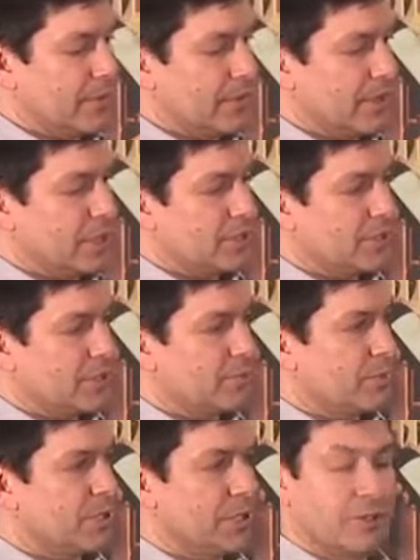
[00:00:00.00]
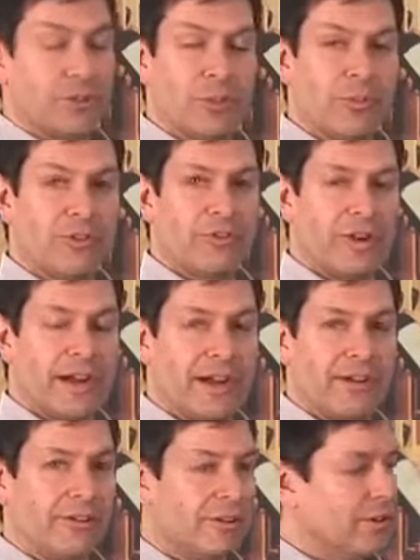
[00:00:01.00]
This particular
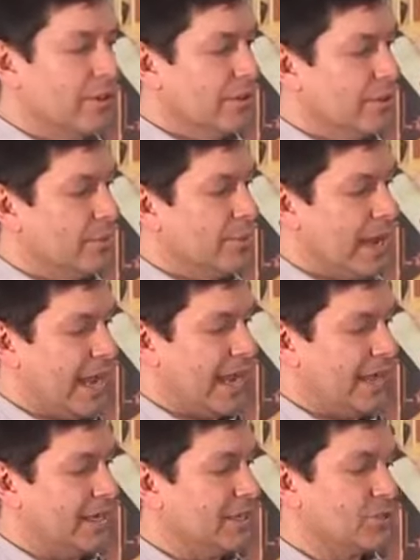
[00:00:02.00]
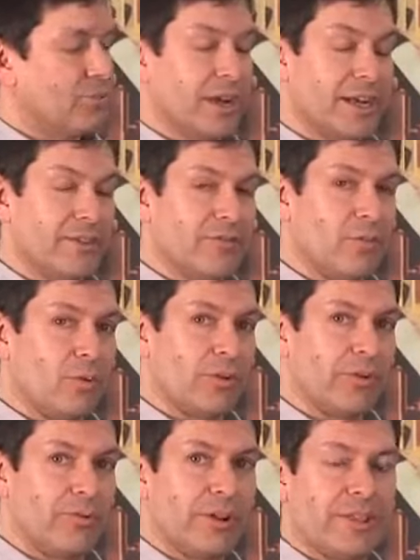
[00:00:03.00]
humidifier, the pad is rated for
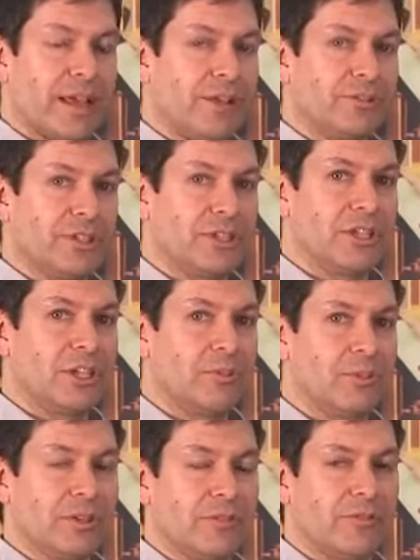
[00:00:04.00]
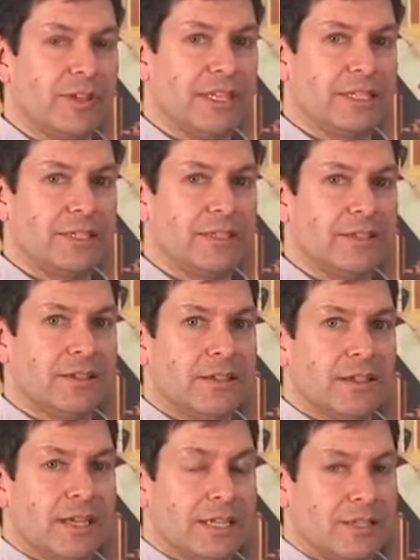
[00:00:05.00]
3,000 cubic feet.
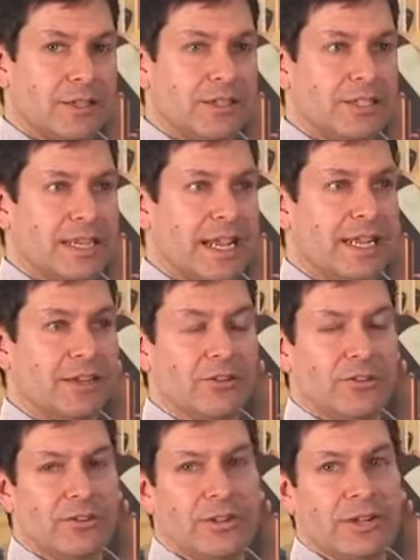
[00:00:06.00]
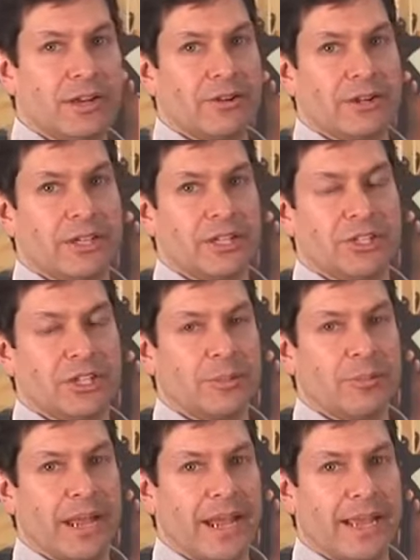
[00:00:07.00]
It's a standard air conditioning
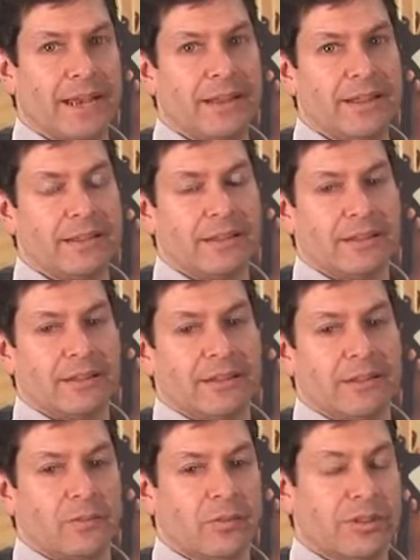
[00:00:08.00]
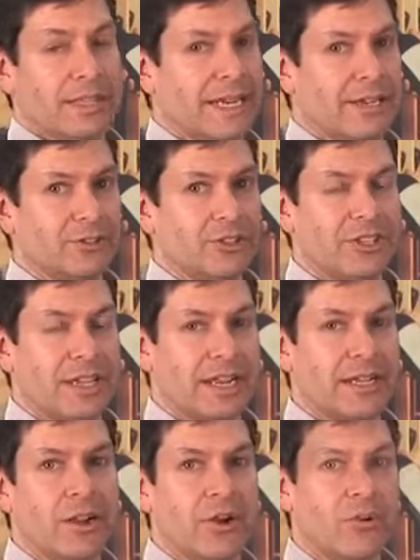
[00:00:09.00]
pad with an
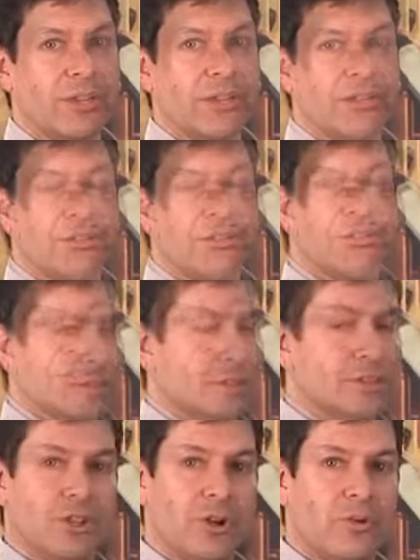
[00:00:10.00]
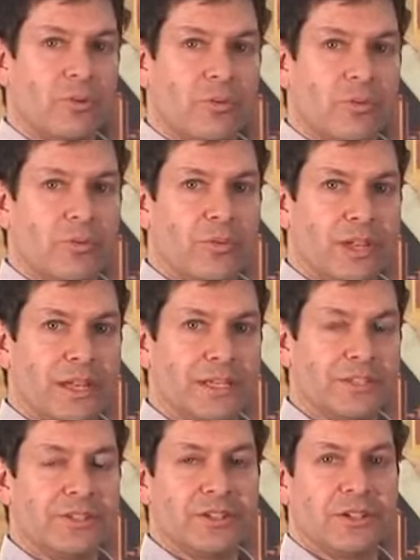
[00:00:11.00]
algicide coating, so it
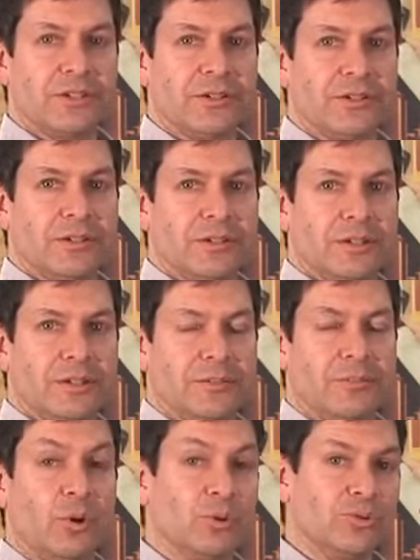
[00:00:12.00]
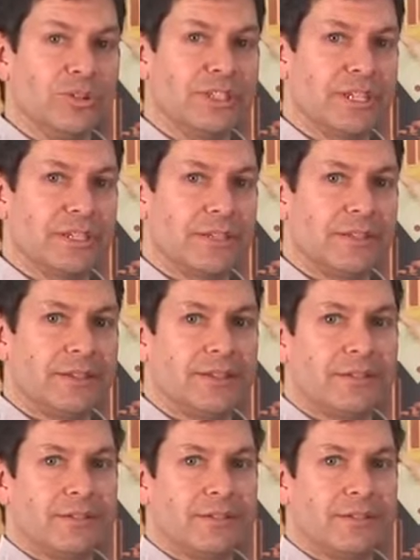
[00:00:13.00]
is mold resistant,